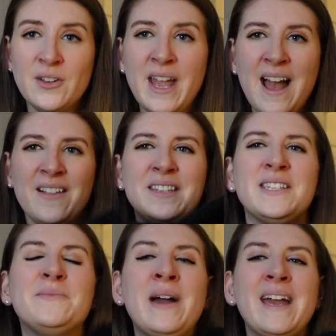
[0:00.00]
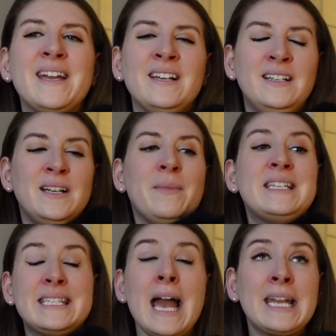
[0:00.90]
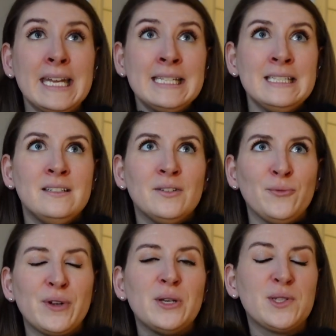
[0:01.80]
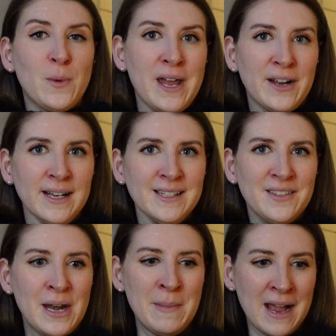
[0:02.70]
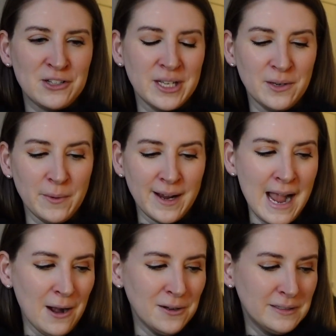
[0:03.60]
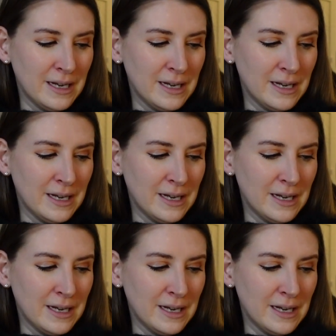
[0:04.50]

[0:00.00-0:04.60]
yeah, this is my second real sweater that I'm actually gonna wear out.